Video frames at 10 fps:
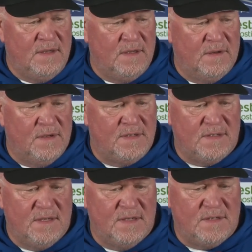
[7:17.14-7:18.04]
you know,
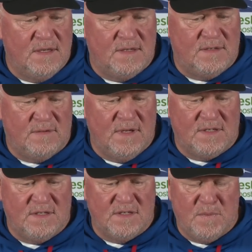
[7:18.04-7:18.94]
it's
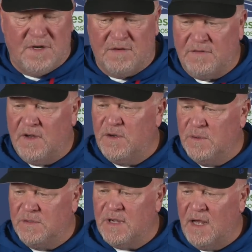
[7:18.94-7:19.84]
just been a fun
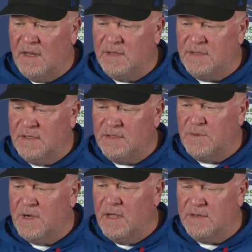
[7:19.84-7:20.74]
new challenge, and it's
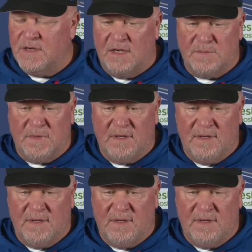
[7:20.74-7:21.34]
re-energized me.